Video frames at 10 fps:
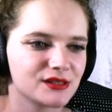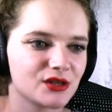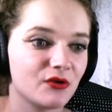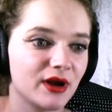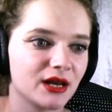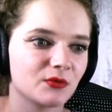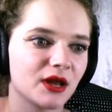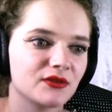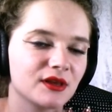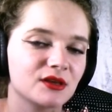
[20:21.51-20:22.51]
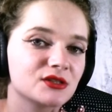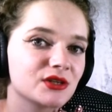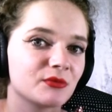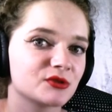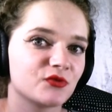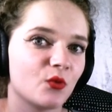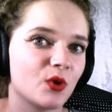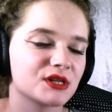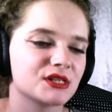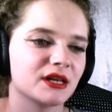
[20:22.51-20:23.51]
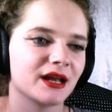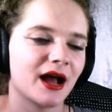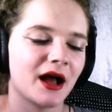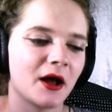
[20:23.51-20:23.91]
So anyway, thank you so much for watching.